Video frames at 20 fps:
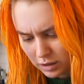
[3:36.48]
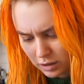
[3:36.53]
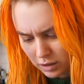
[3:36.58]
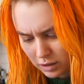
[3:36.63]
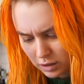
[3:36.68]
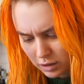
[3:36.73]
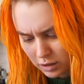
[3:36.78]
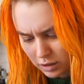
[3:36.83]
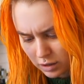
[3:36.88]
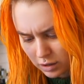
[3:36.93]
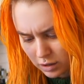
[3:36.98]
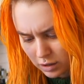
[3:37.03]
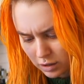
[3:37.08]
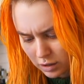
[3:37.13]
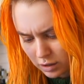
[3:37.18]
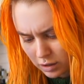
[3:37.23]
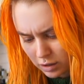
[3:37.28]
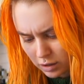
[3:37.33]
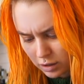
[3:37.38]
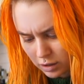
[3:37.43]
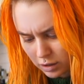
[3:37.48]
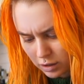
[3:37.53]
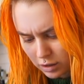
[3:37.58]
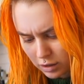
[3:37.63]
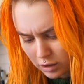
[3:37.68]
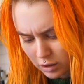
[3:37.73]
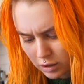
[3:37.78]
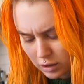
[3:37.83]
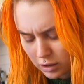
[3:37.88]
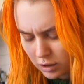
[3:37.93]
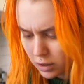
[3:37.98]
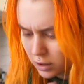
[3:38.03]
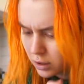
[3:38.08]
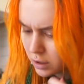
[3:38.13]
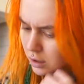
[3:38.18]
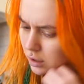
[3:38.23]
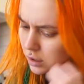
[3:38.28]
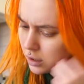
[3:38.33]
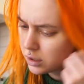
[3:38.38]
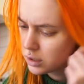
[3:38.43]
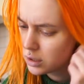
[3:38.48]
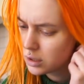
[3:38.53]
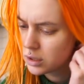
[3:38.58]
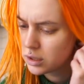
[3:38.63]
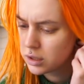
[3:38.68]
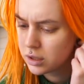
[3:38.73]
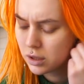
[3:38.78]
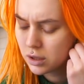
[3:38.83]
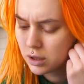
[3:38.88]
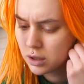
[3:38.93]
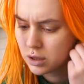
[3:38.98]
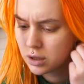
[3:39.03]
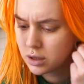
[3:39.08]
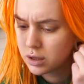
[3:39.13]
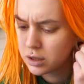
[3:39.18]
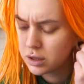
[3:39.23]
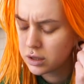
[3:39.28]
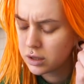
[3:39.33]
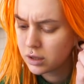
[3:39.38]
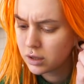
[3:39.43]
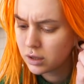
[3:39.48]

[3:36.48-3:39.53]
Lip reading: (silence)